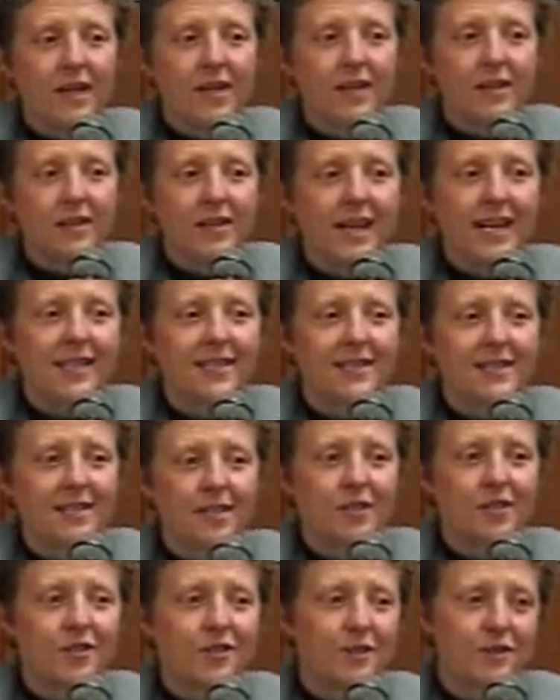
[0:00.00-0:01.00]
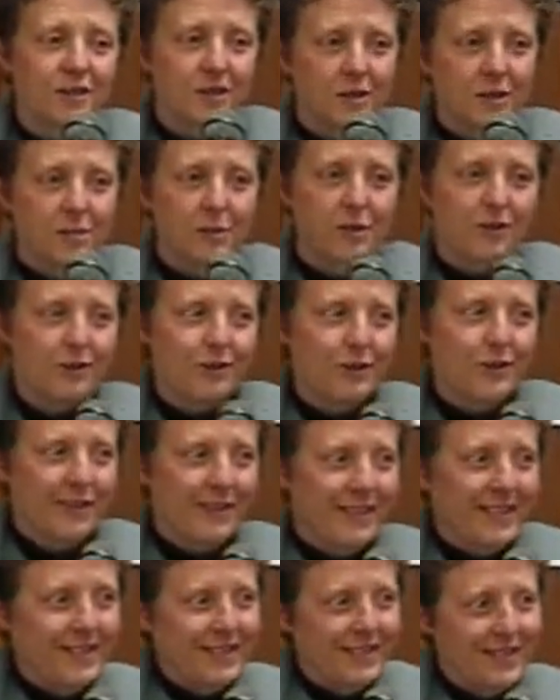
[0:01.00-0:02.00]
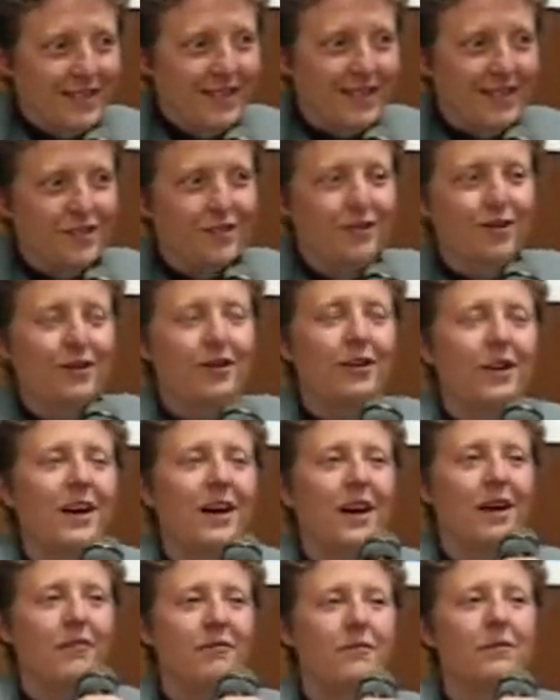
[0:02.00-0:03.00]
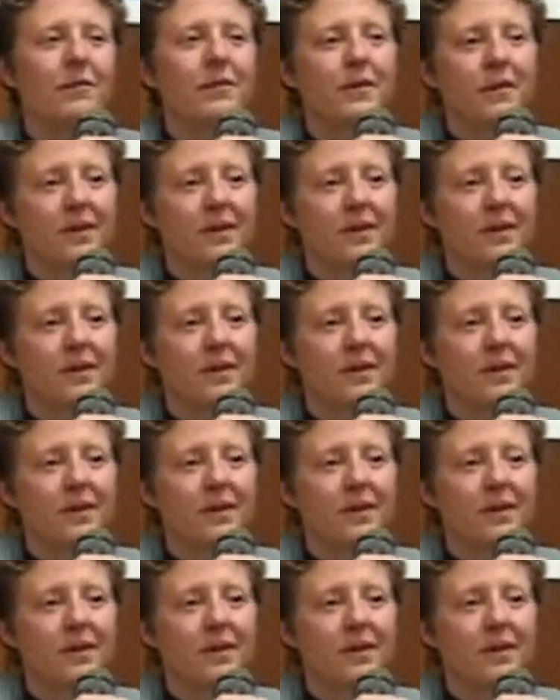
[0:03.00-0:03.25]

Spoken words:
The last 6 years in the Missouri legislature have